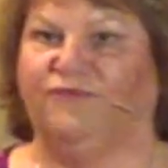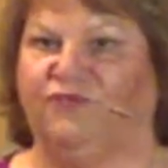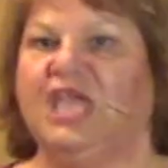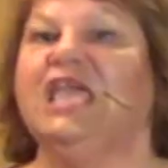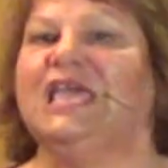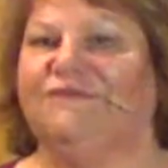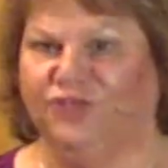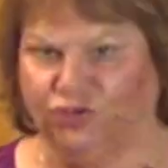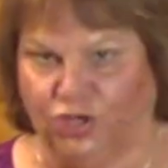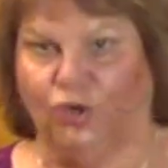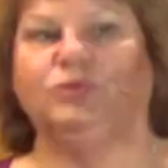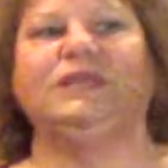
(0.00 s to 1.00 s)
If you
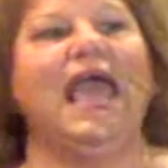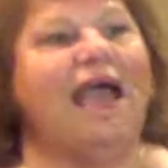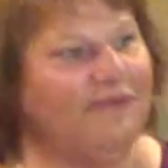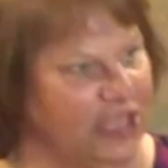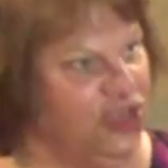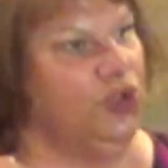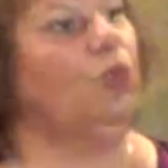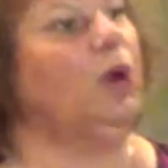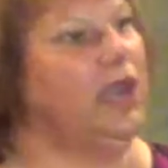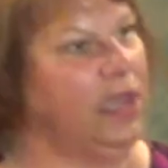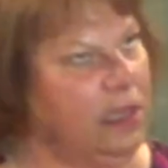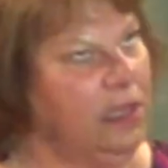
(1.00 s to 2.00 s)
don't have it and
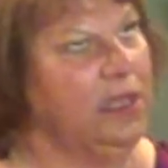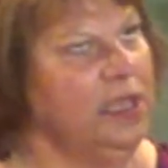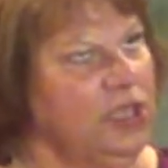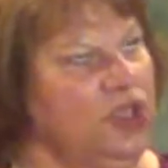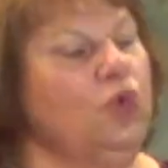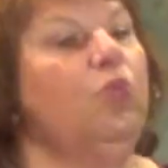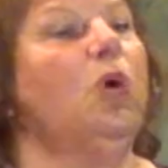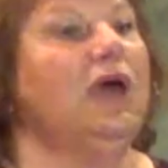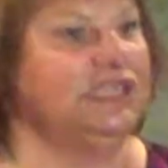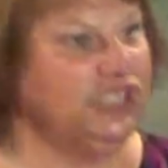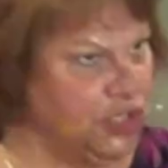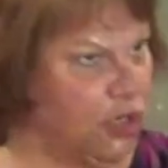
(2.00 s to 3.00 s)
you
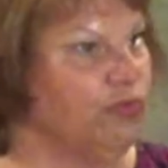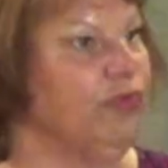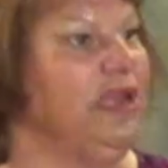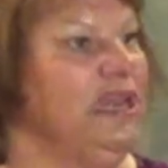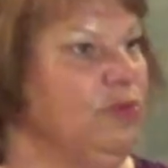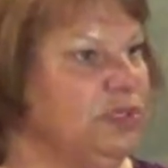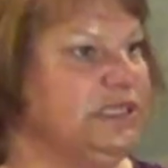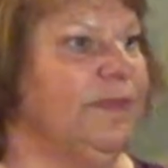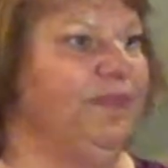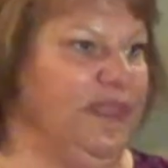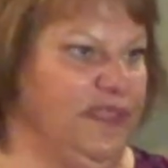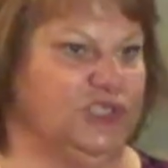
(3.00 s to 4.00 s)
want to start reading with
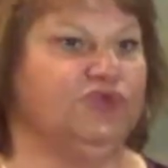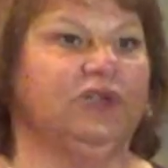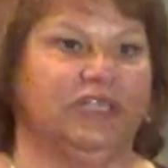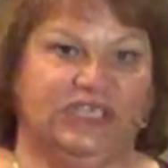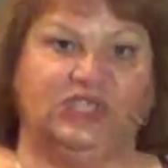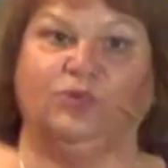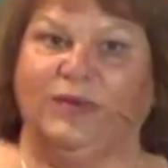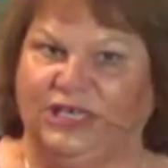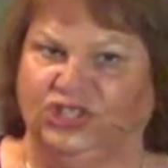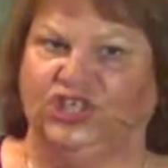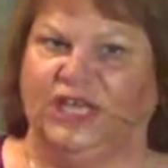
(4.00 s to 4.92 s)
something that's really sweet and